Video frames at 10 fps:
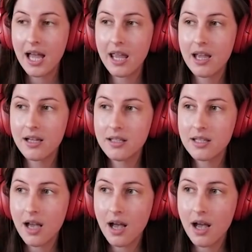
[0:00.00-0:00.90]
And
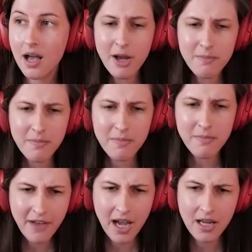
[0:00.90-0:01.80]
uh, I'm on
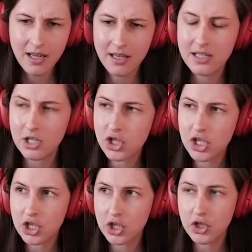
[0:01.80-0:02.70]
Mediavine in
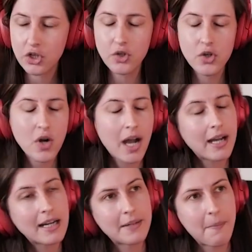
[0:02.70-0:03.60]
addition to
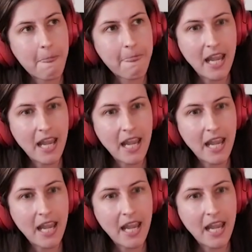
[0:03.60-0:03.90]
um,